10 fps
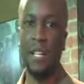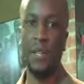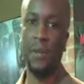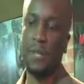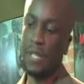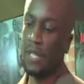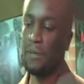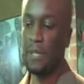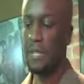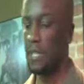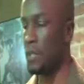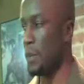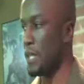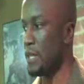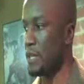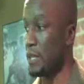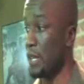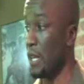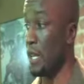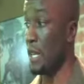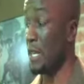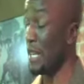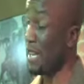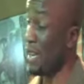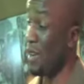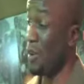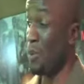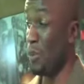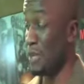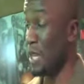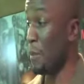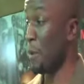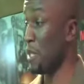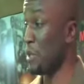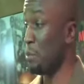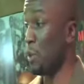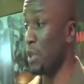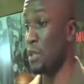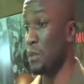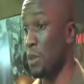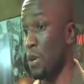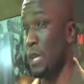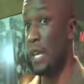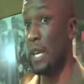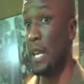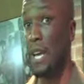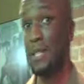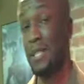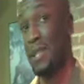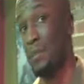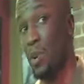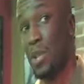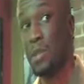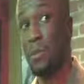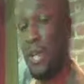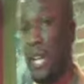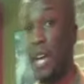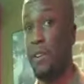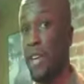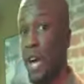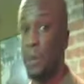of youth in different situations. And one time I was in Baltimore, and actually in Baltimore, in the area I